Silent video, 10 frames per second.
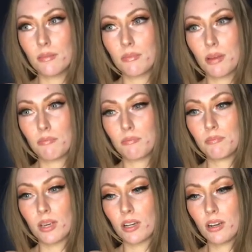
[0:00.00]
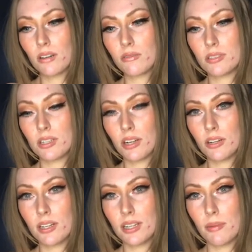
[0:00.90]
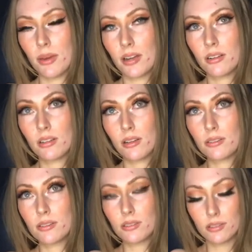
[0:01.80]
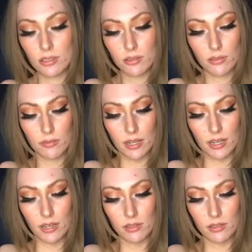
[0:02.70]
my curve wasn't hurting that bad. Closer to my